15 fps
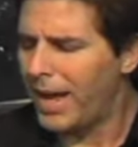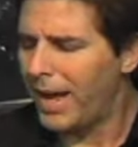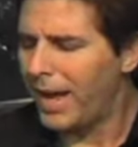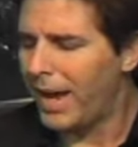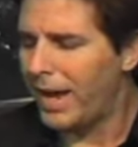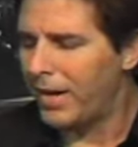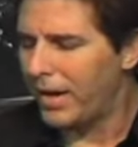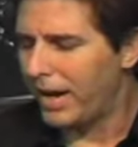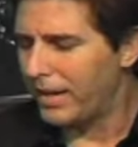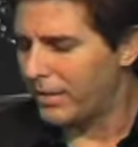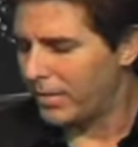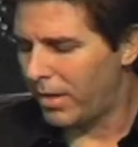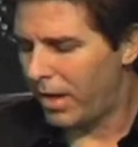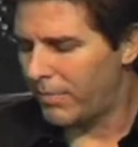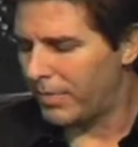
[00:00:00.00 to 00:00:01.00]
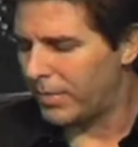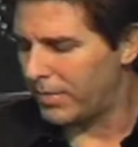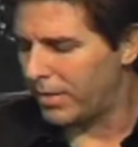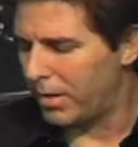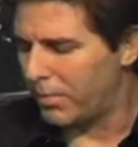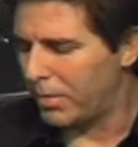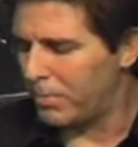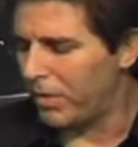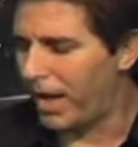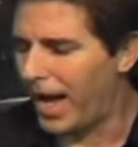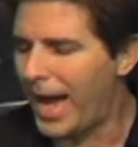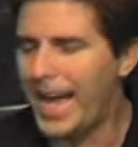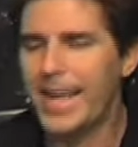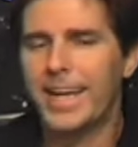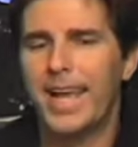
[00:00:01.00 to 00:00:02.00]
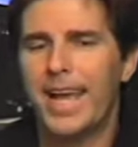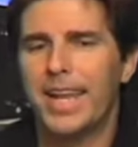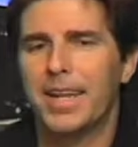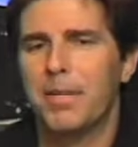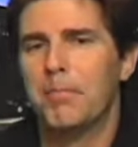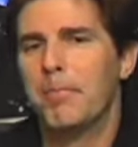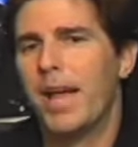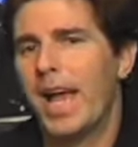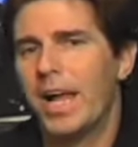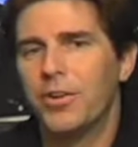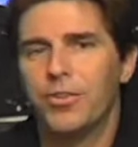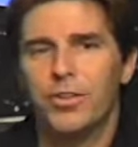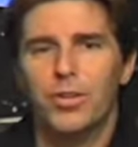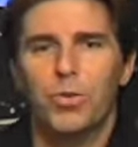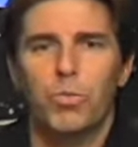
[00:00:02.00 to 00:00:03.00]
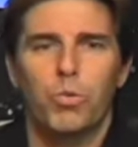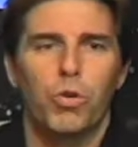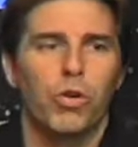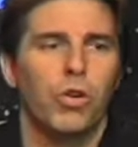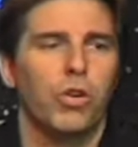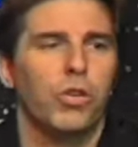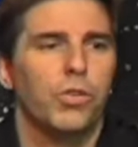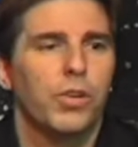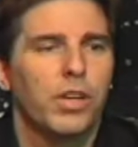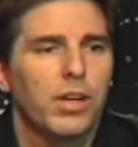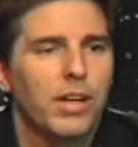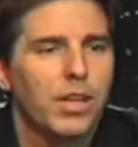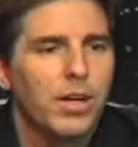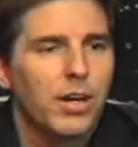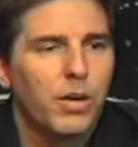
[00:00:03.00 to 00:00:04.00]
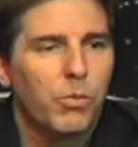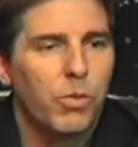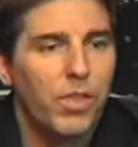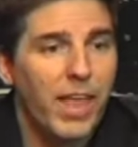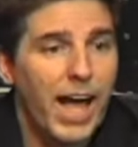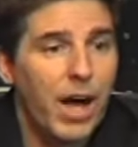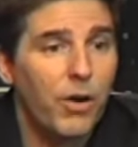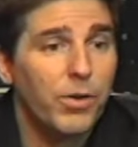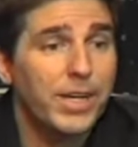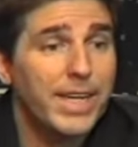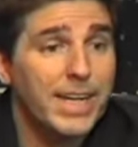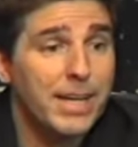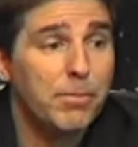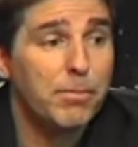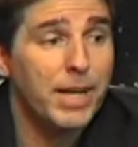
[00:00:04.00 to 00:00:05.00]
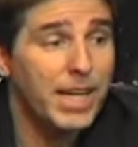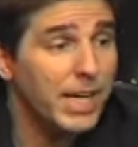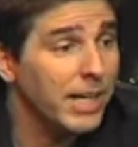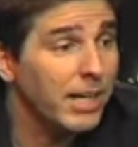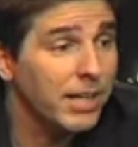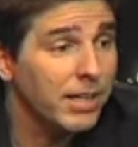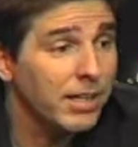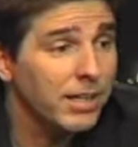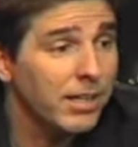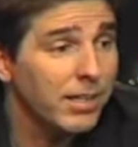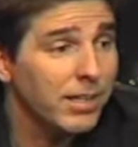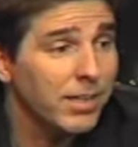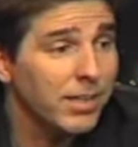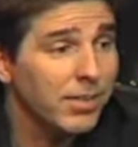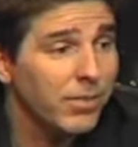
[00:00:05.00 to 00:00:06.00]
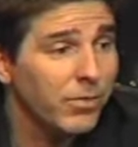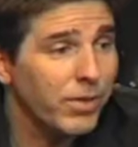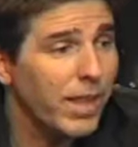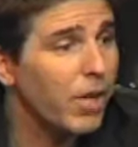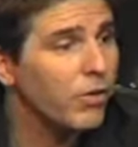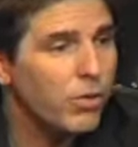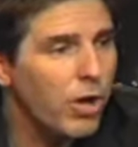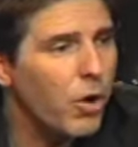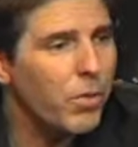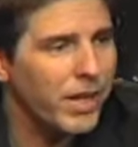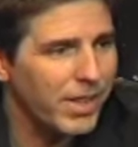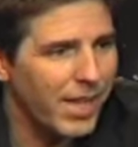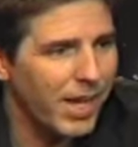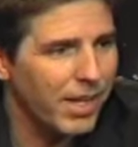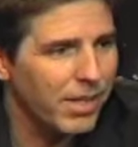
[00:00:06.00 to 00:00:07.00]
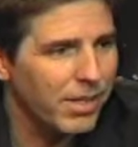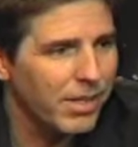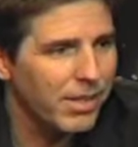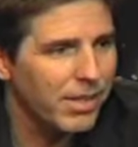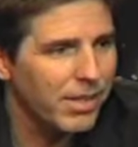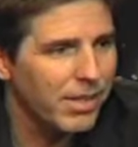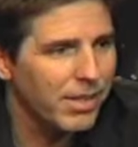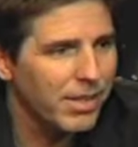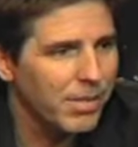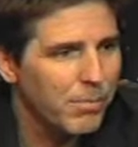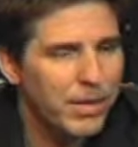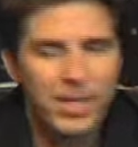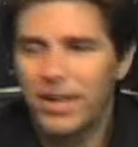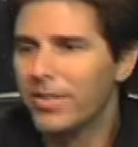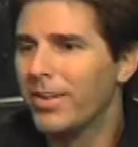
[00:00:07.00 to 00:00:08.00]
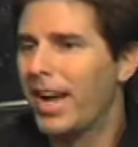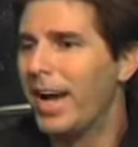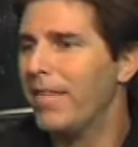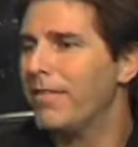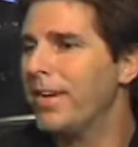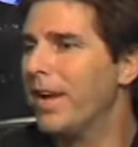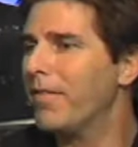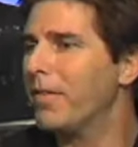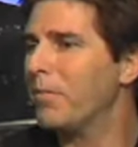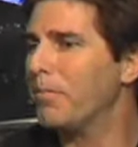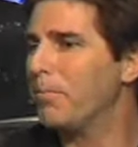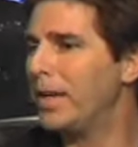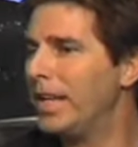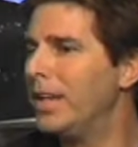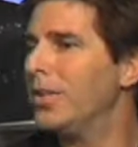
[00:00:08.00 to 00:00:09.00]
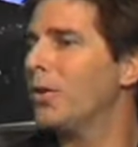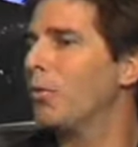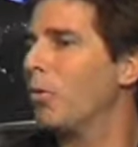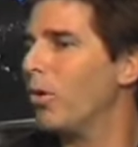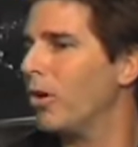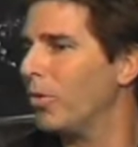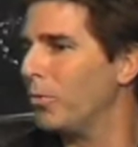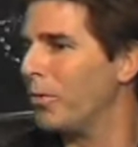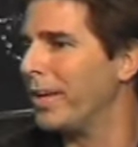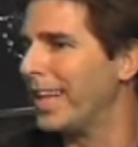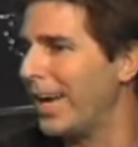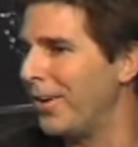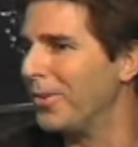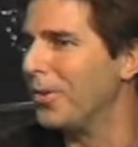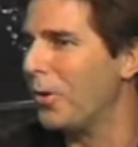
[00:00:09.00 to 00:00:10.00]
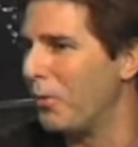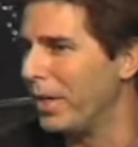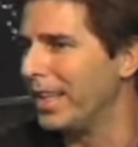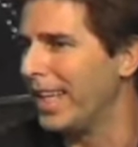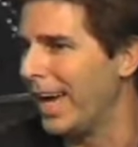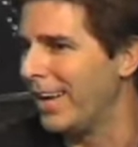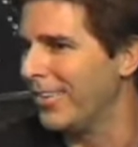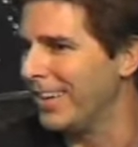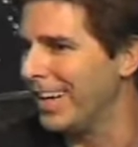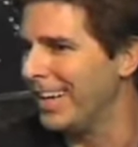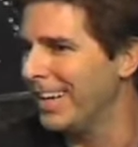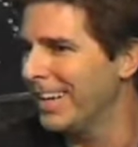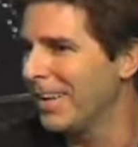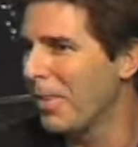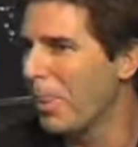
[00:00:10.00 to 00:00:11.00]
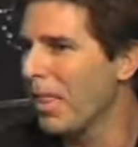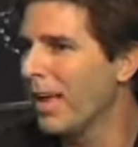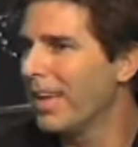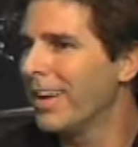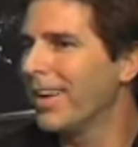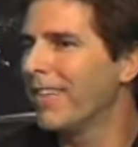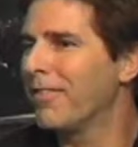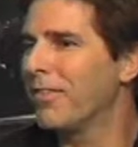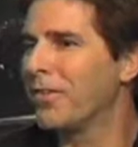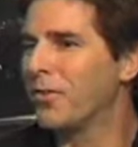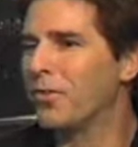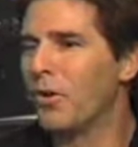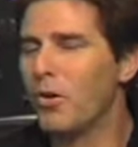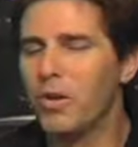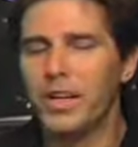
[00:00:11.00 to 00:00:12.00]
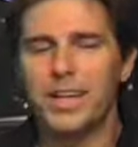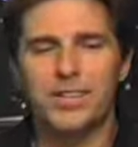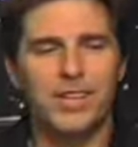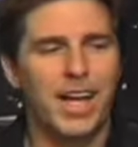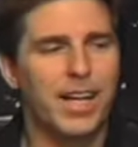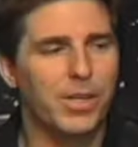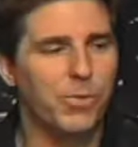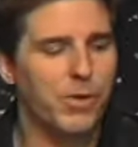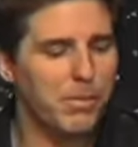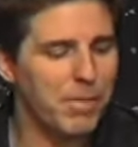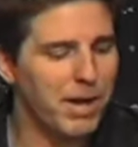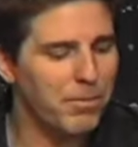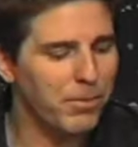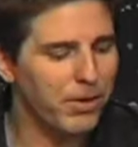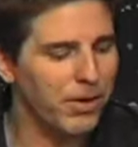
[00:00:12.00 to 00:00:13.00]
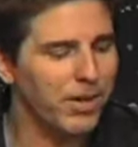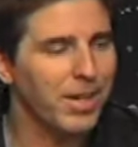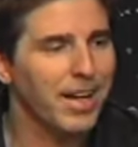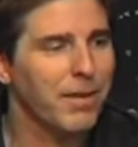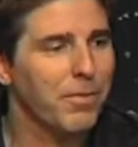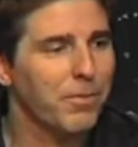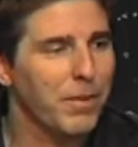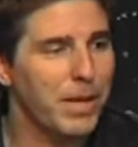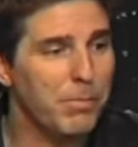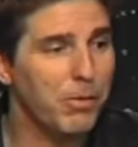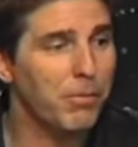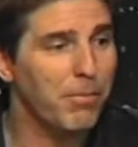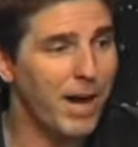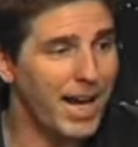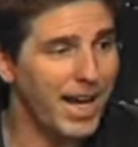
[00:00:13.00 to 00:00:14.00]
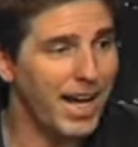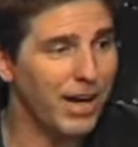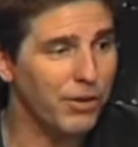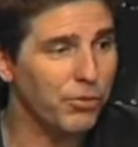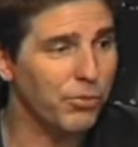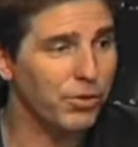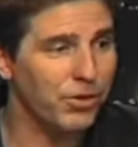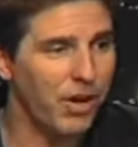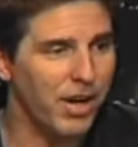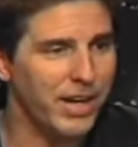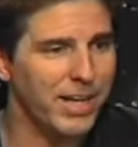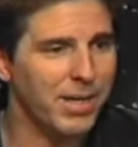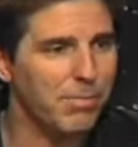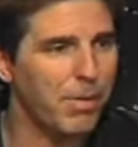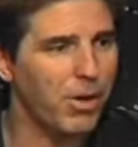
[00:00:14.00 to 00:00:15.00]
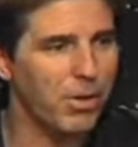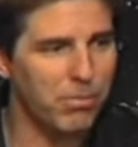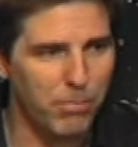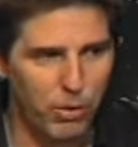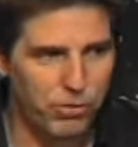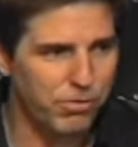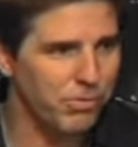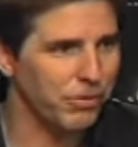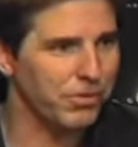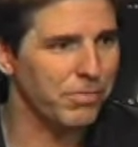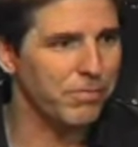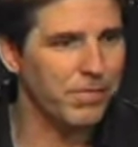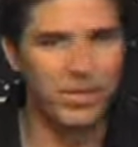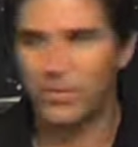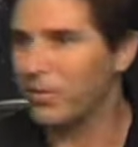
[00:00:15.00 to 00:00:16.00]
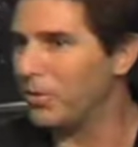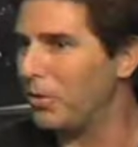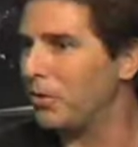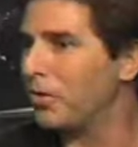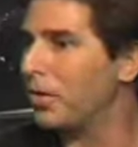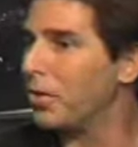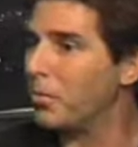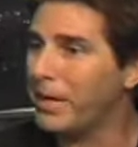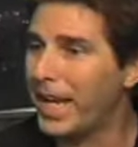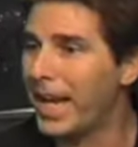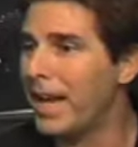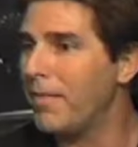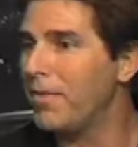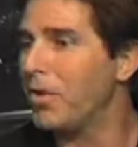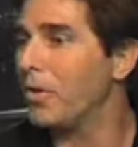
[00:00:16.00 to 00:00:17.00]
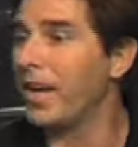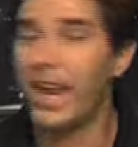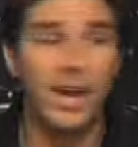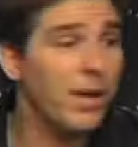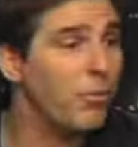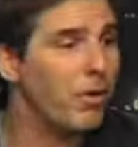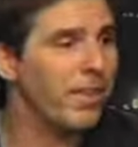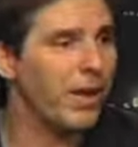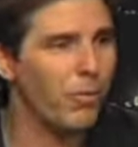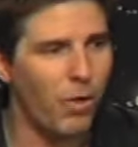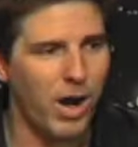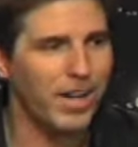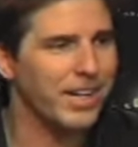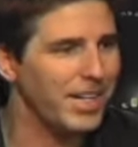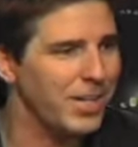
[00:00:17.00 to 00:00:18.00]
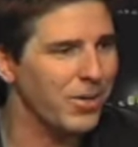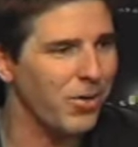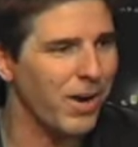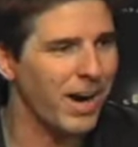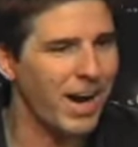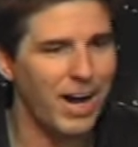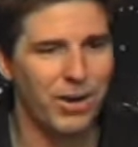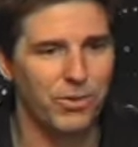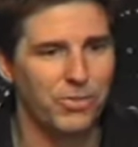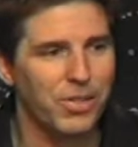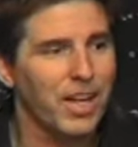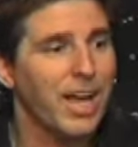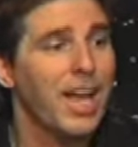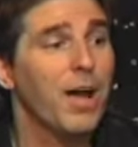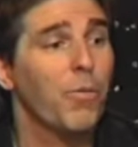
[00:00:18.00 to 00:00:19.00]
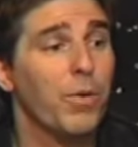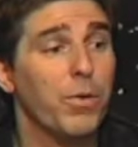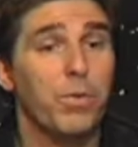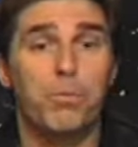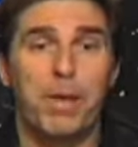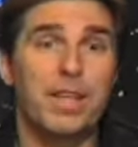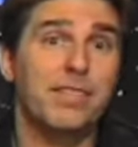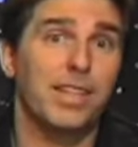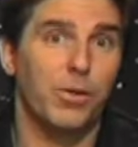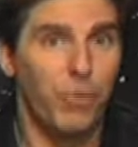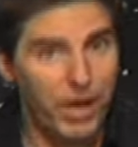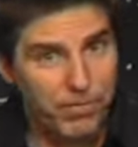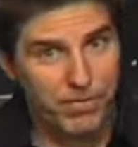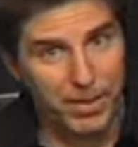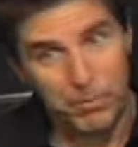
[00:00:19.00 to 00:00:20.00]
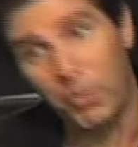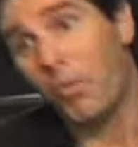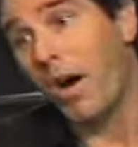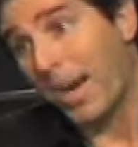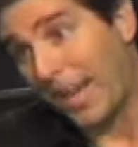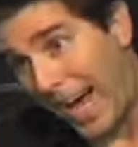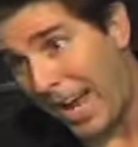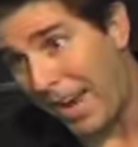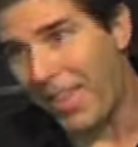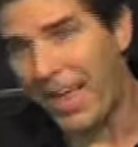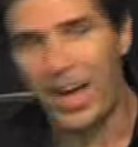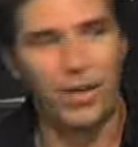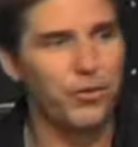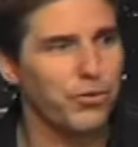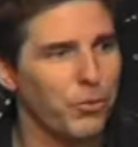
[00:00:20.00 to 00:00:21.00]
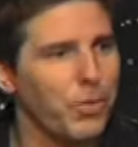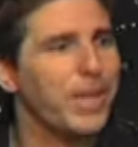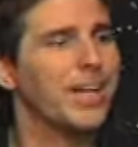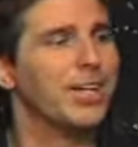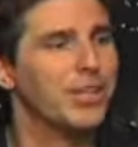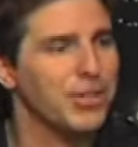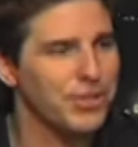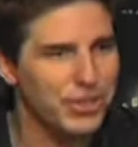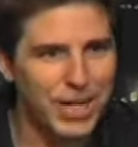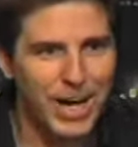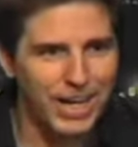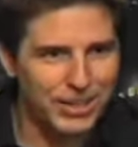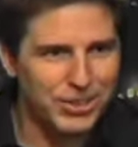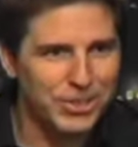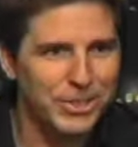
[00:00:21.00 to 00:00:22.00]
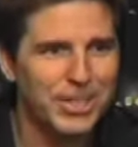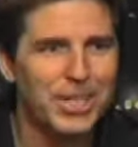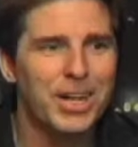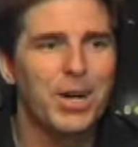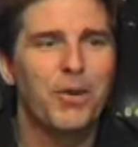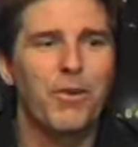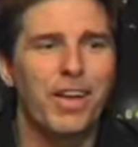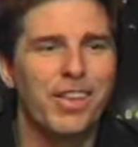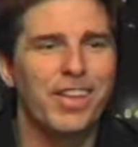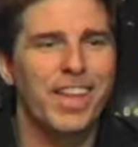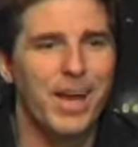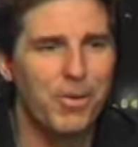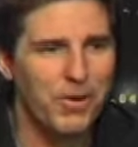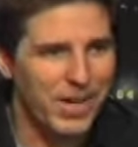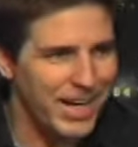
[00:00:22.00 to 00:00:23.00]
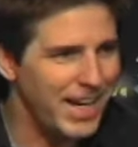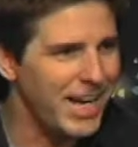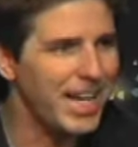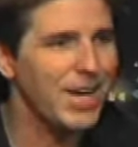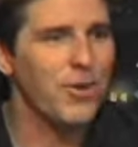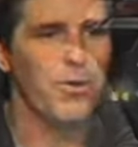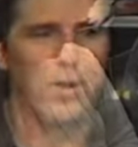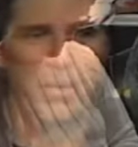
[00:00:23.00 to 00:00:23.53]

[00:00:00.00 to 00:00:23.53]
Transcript: I, I often tell people, I can imagine a world without E M P, without knowing that, because I've never been in a world without knowing that. Right? For as early as I can remember, people in my house were talking about emotionals and physicals and their behavior, and anyone that walked into our house, we would basically wait for them to walk out of the house so we could discuss whether they were an E or